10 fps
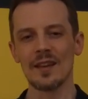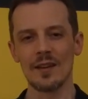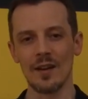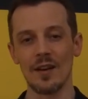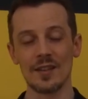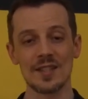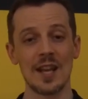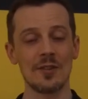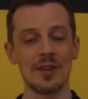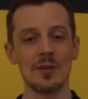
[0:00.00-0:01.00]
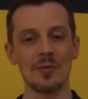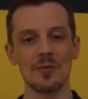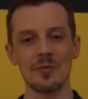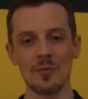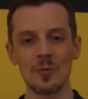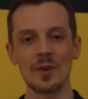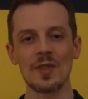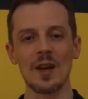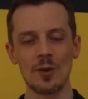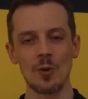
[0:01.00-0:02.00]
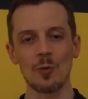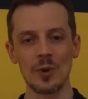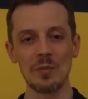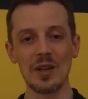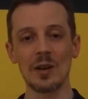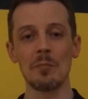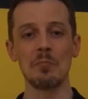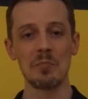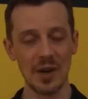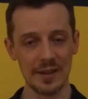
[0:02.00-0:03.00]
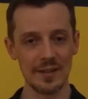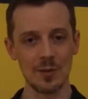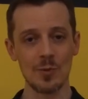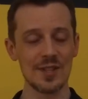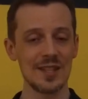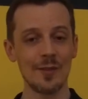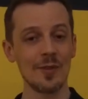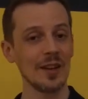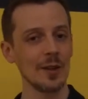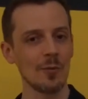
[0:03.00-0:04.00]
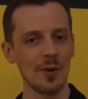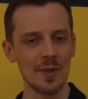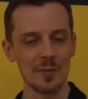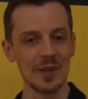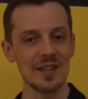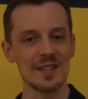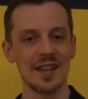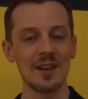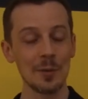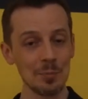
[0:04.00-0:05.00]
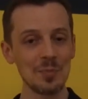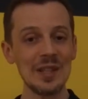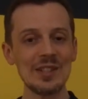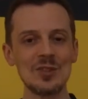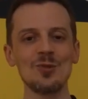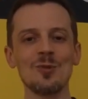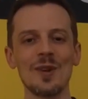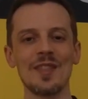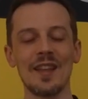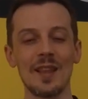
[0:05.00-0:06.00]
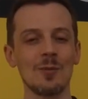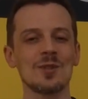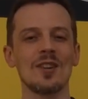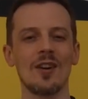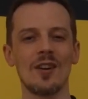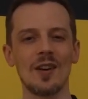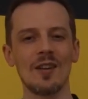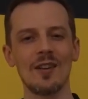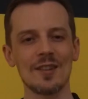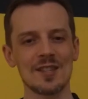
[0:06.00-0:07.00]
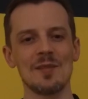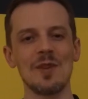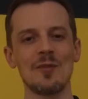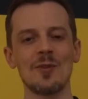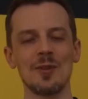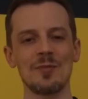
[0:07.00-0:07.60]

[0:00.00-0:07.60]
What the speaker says: on Saturday with that whole rebuild, but it was definitely worth it because they got P2 with that. That was an awesome effort